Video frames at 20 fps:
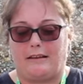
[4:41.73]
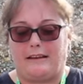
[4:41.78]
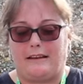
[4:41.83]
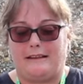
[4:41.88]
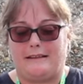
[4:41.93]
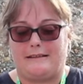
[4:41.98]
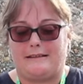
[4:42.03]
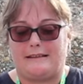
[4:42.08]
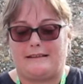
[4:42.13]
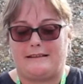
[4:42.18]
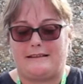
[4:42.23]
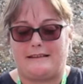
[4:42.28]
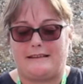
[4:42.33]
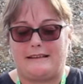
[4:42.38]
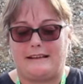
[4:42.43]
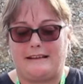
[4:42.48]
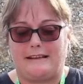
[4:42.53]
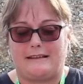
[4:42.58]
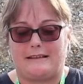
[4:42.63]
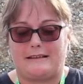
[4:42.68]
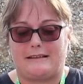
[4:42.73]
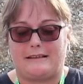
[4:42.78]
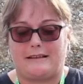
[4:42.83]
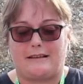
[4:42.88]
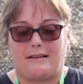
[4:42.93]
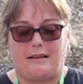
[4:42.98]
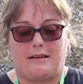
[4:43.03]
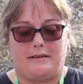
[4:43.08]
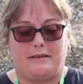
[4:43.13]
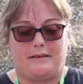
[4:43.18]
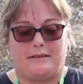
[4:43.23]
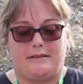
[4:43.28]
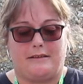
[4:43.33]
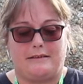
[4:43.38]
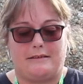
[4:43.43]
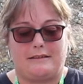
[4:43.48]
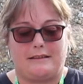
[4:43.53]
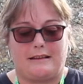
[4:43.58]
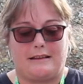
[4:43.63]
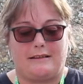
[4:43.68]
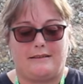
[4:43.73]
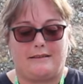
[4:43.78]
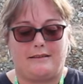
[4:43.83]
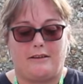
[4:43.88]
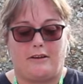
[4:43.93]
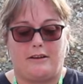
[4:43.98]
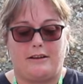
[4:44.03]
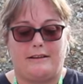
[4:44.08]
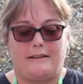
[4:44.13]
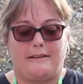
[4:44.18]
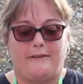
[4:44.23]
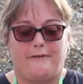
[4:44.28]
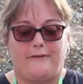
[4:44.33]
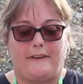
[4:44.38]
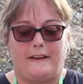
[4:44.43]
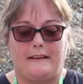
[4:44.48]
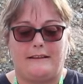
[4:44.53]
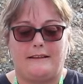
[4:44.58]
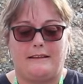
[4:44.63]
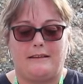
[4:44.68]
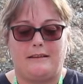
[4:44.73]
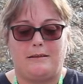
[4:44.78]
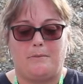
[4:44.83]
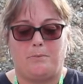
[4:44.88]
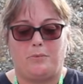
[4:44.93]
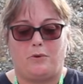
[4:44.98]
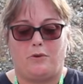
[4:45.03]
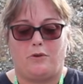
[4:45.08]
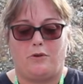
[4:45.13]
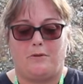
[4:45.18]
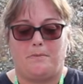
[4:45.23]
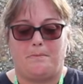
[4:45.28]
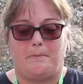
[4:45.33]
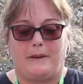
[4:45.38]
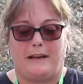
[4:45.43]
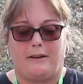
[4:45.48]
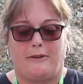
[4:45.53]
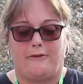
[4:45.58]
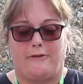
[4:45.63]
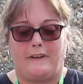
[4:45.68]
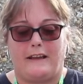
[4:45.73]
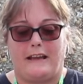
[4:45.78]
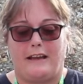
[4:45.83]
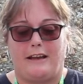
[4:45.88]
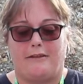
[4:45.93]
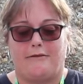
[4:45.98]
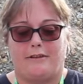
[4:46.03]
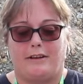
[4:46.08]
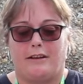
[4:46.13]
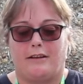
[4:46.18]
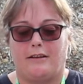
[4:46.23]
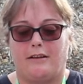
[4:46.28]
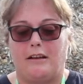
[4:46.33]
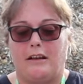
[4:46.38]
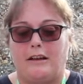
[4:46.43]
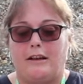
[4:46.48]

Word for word: is the six gunners that died defending the Portsmouth area